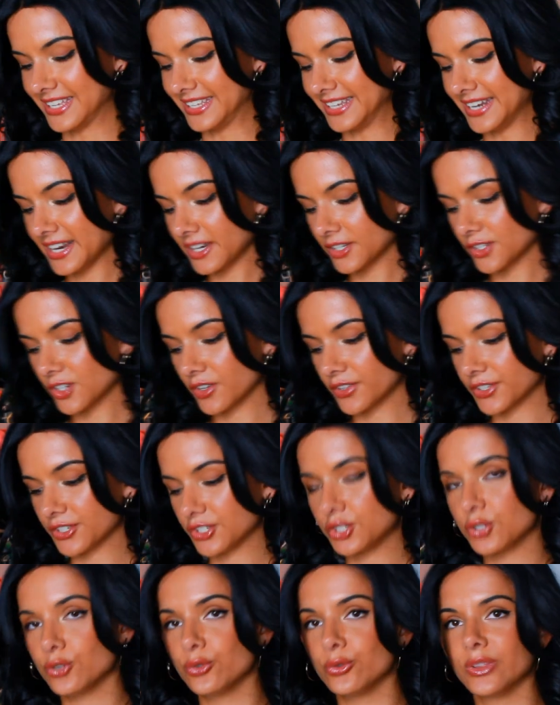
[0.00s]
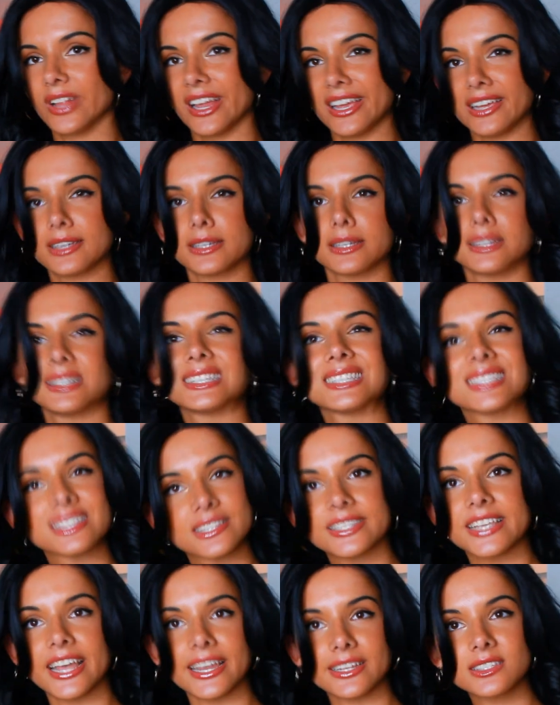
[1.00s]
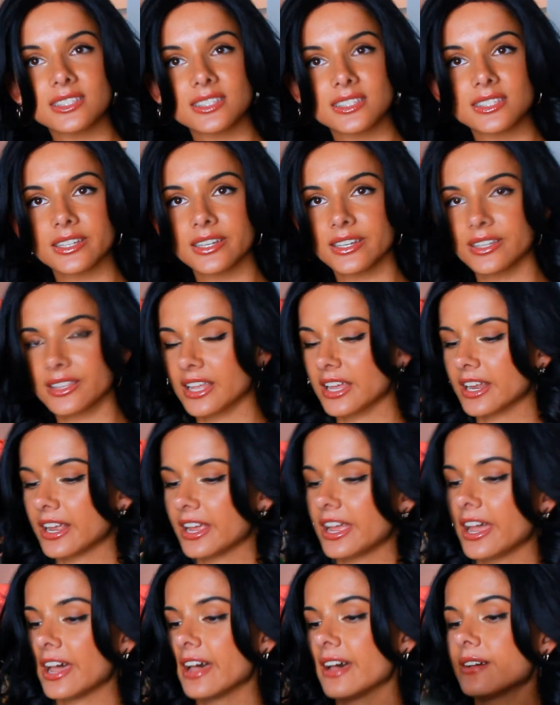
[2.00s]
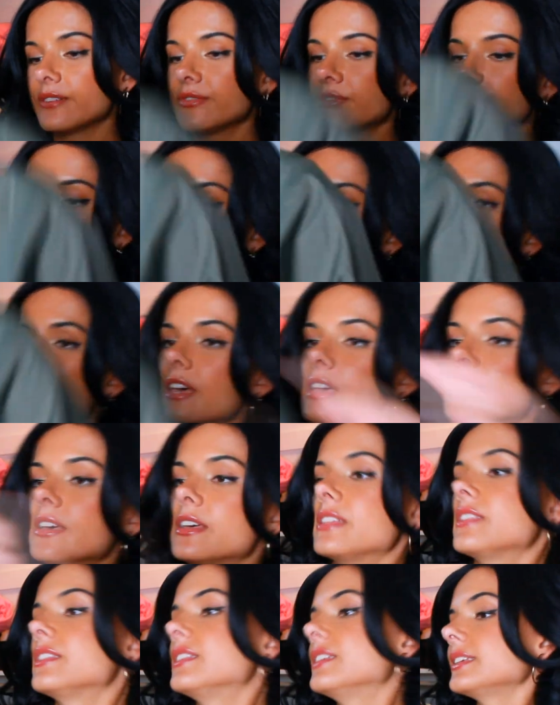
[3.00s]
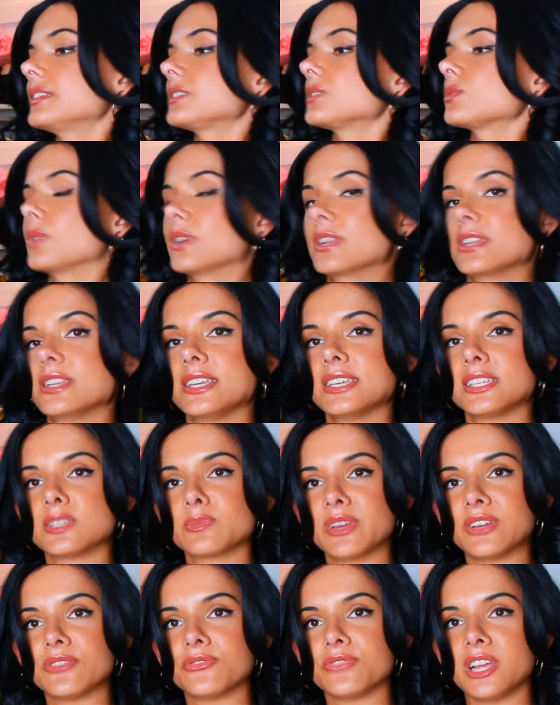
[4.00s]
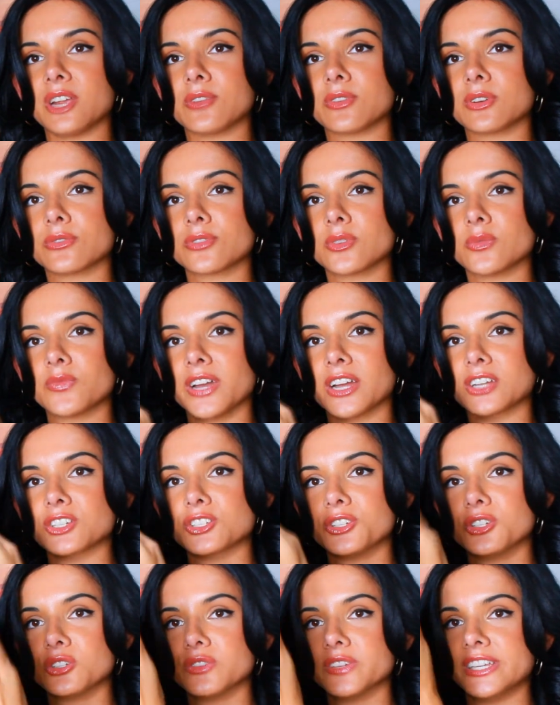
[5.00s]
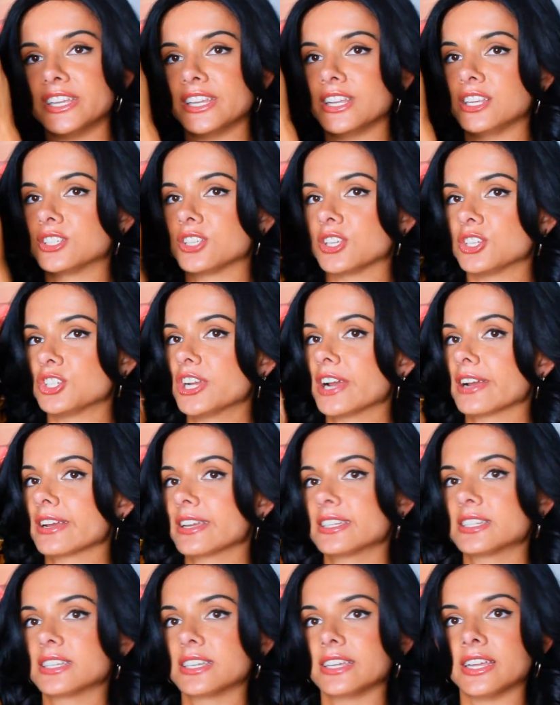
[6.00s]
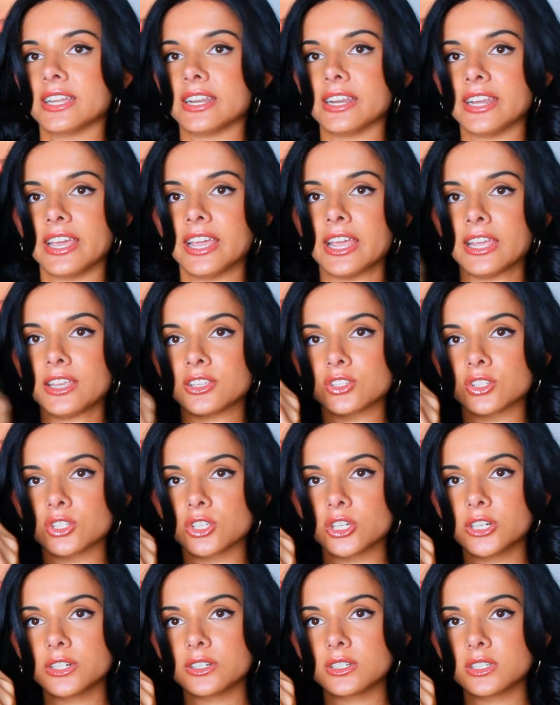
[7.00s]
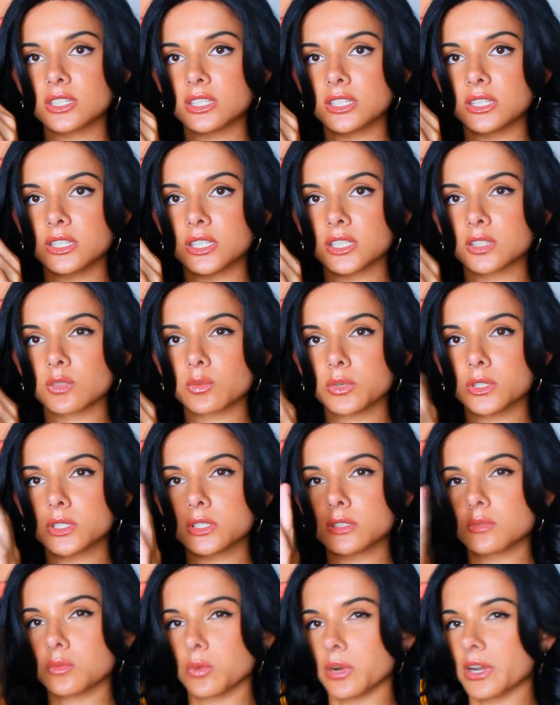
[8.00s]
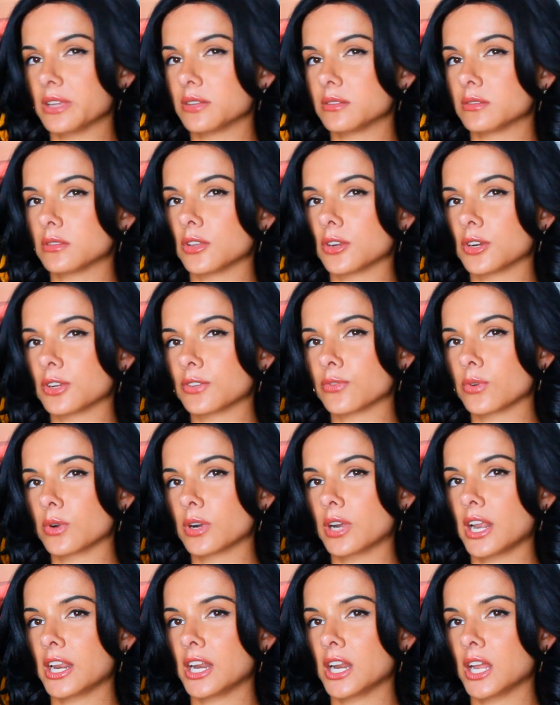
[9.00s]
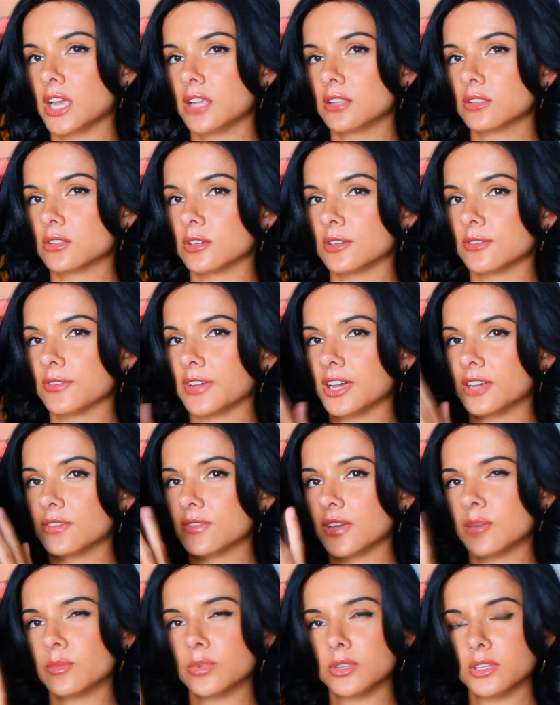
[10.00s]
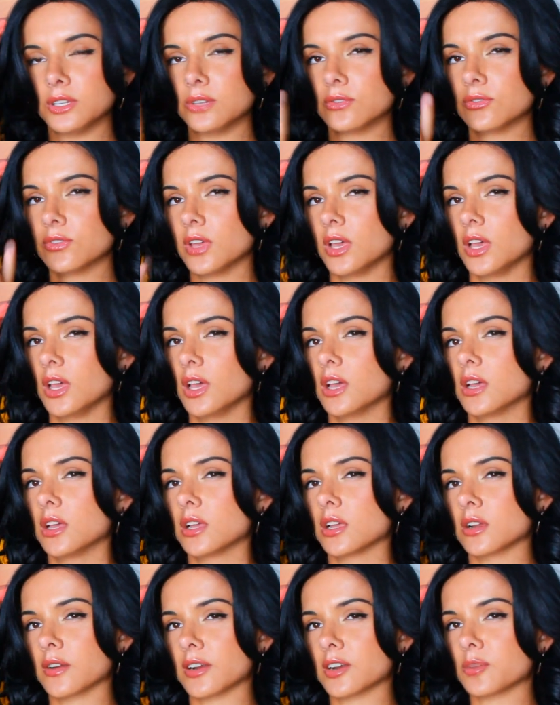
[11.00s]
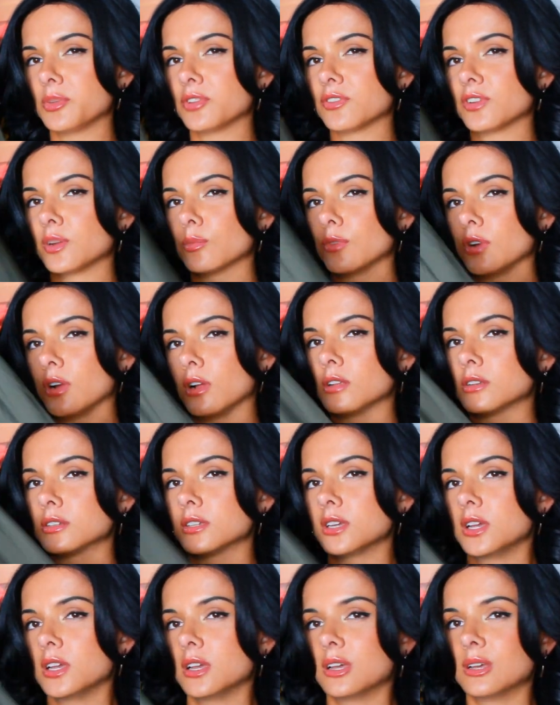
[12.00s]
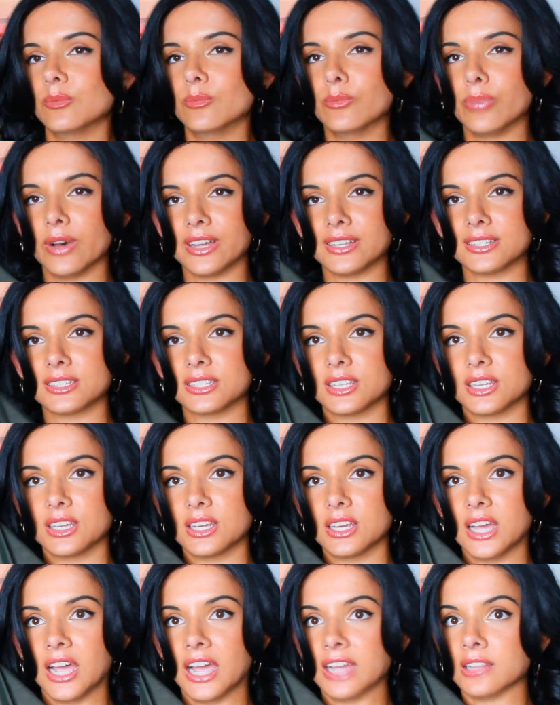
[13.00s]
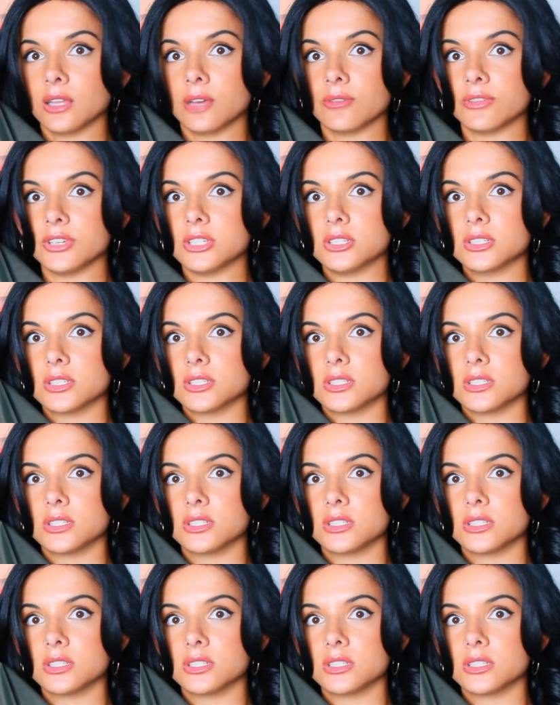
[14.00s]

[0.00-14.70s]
Okay, the next are the two like sets that I have. This one is my favorite from Fashion Nova. It is a jacket and a skirt. This was what, $34.99, $35, I believe. Correct me if I'm wrong, but I love it.